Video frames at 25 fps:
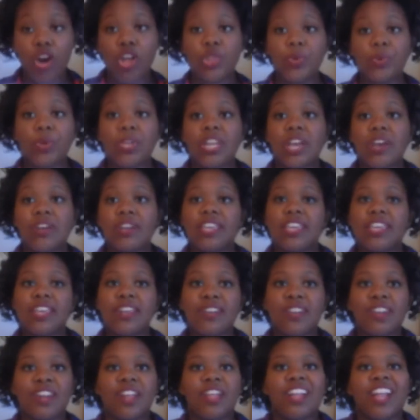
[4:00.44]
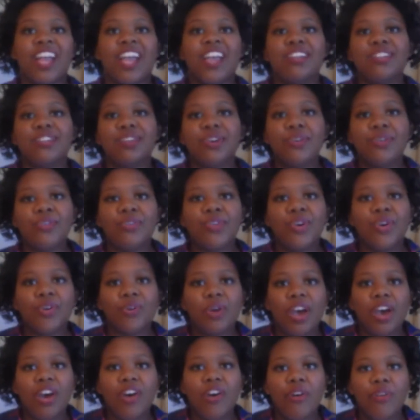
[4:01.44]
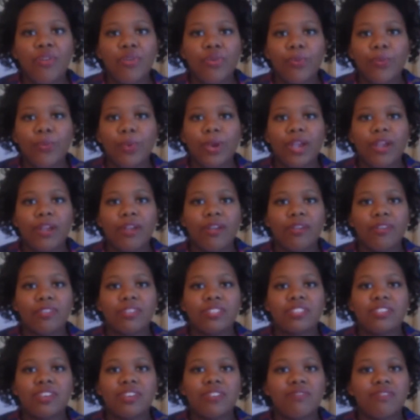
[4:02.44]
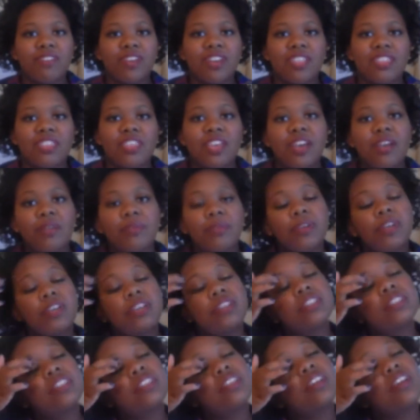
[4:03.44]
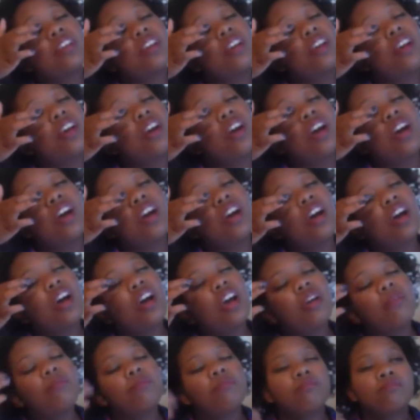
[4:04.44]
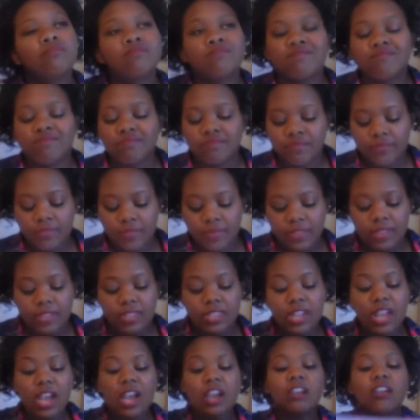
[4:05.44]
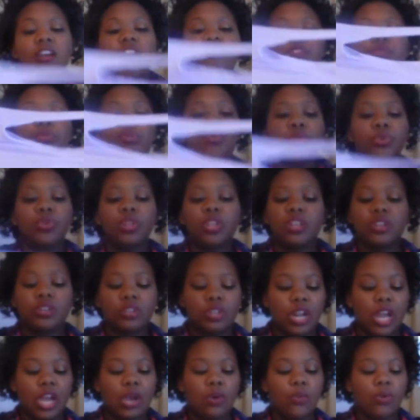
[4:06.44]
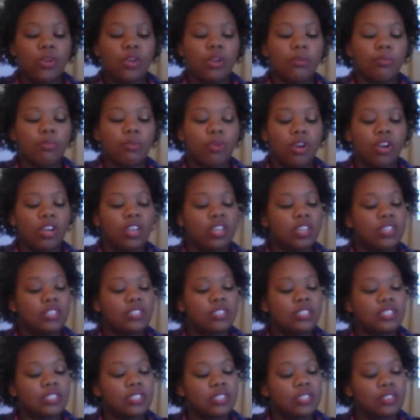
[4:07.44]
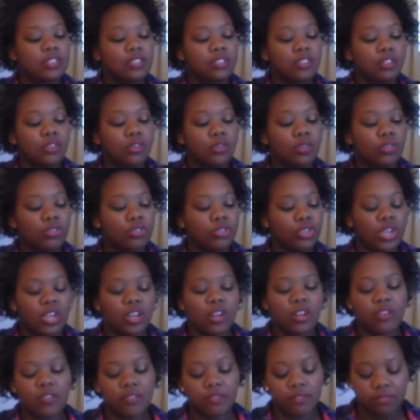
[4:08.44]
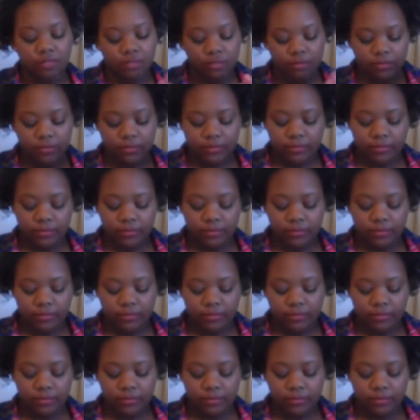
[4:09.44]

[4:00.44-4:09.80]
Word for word: all the way down here, and, like, I don't know how to wear stuff like that because I'm not comfortable, like, not wearing a bra because the girls are kind of